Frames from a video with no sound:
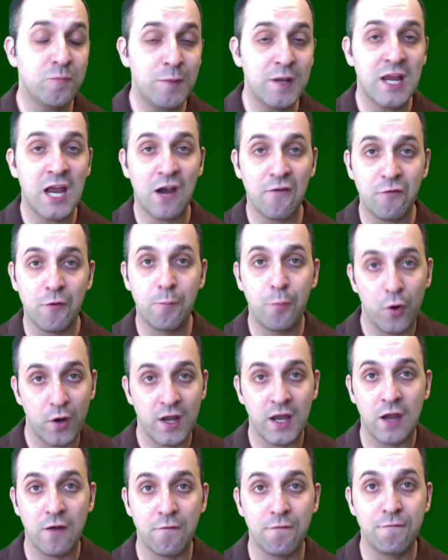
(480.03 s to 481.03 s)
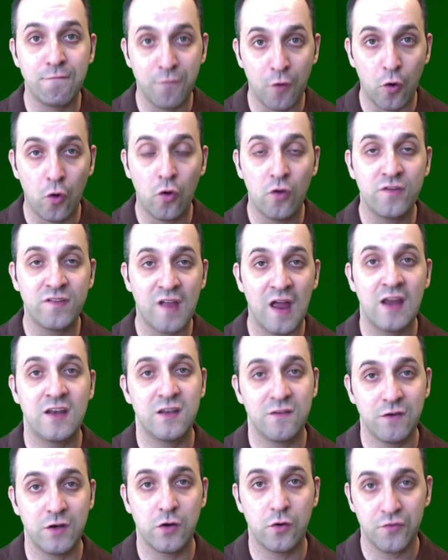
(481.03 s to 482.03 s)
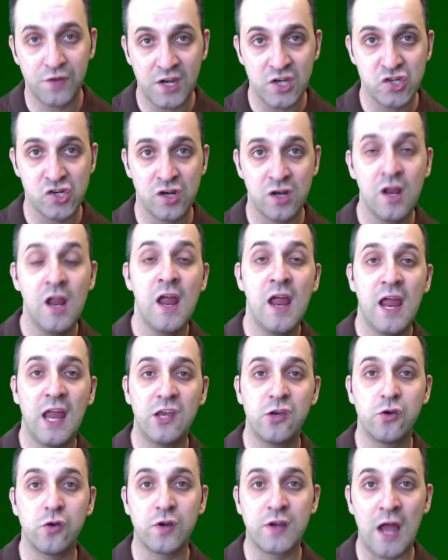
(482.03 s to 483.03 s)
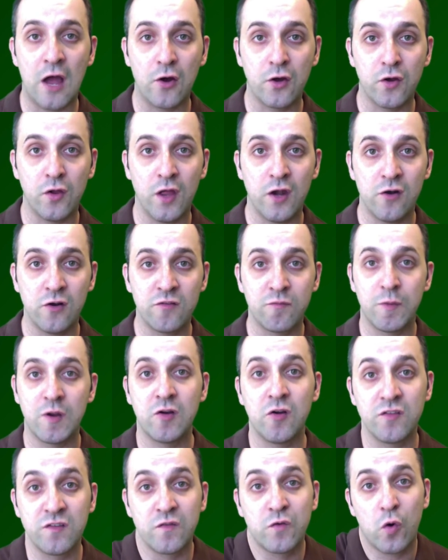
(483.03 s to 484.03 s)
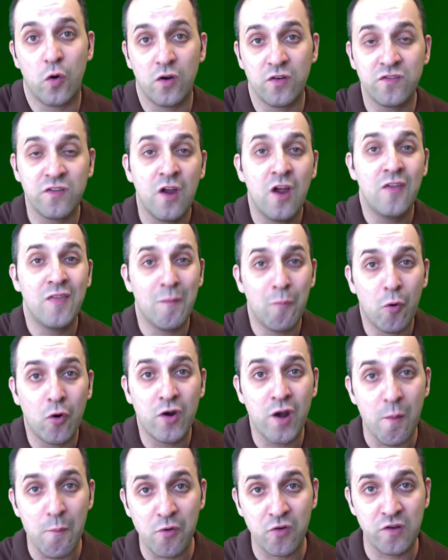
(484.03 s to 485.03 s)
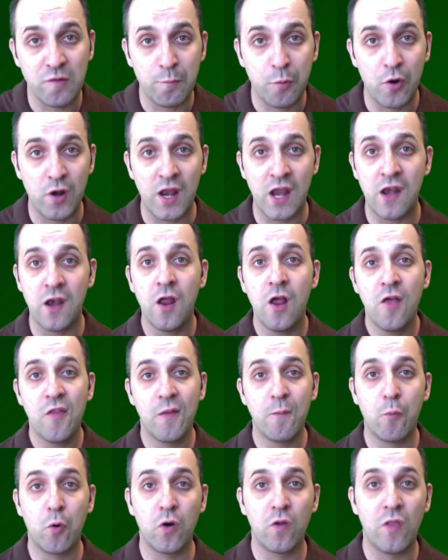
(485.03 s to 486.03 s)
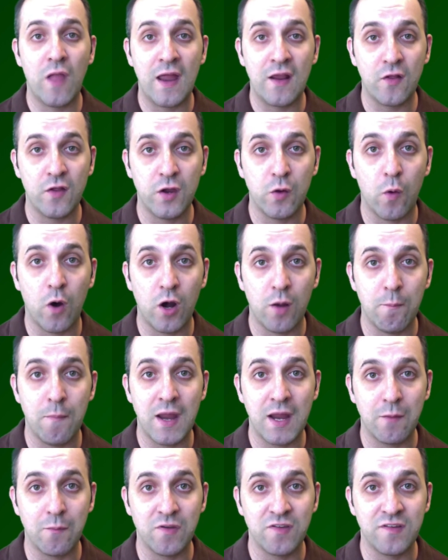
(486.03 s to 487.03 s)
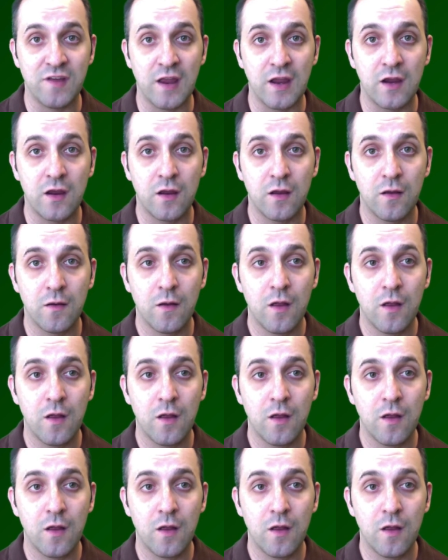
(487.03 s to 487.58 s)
be careful putting in full scientific notation into your calculators because of course, the more numbers you put in, the more likely you are to make a mistake.